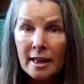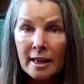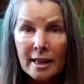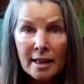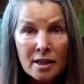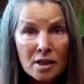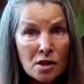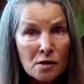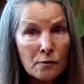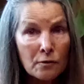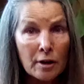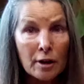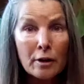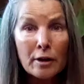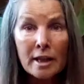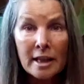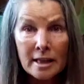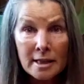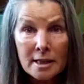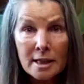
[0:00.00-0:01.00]
it's
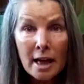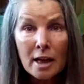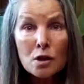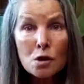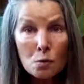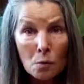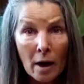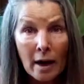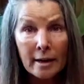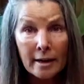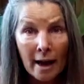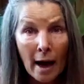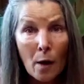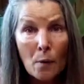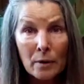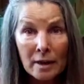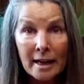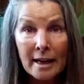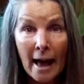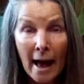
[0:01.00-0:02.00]
very intense right
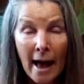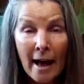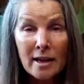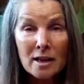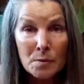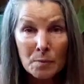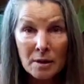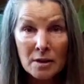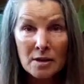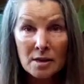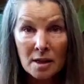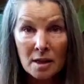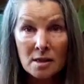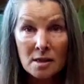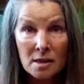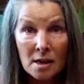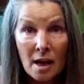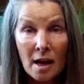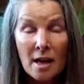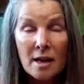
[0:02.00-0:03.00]
now, and it has been
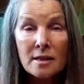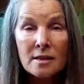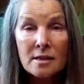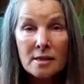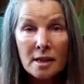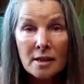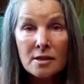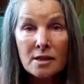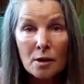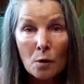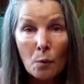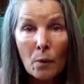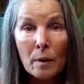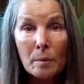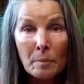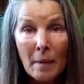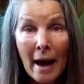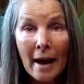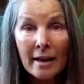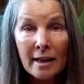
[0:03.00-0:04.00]
since it
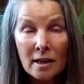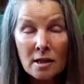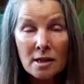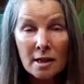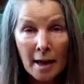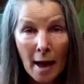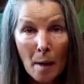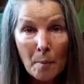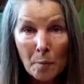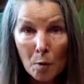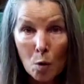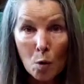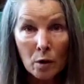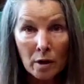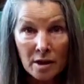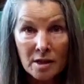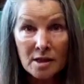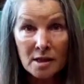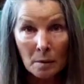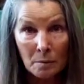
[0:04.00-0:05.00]
went back into
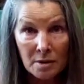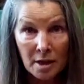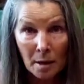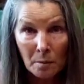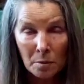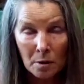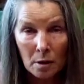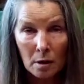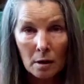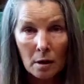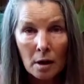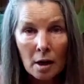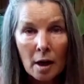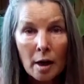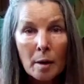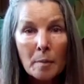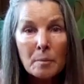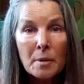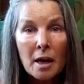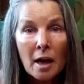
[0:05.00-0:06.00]
Capricorn in September,
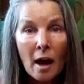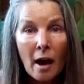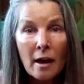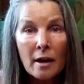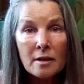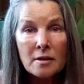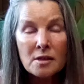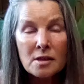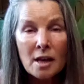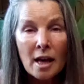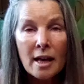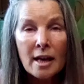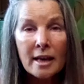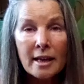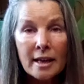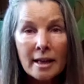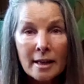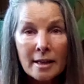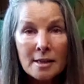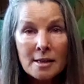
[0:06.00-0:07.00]
because
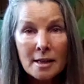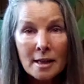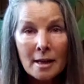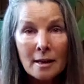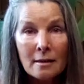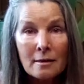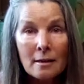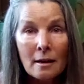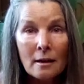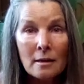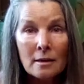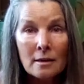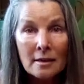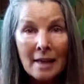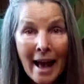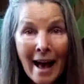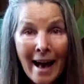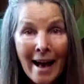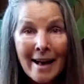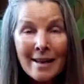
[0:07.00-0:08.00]
it's in the
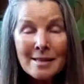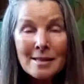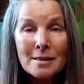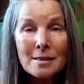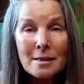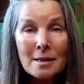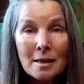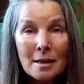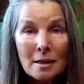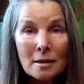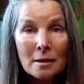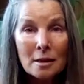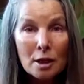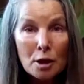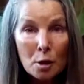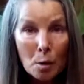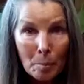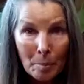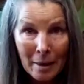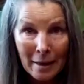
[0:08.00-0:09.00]
last
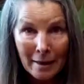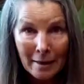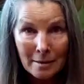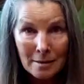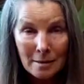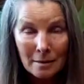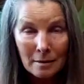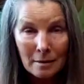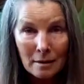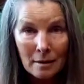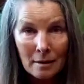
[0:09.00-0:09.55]
little bit,